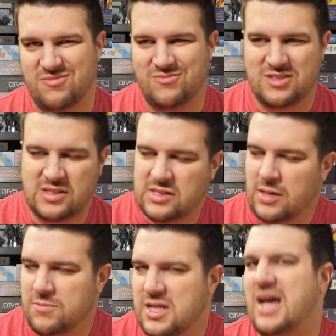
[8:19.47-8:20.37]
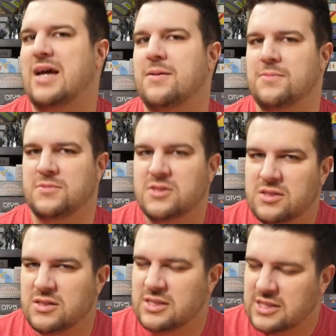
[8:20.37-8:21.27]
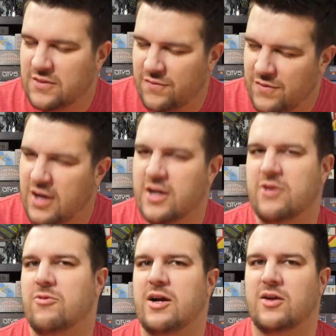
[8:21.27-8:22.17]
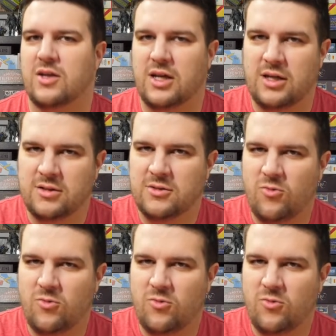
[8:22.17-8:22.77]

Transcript: Sometimes, very rarely,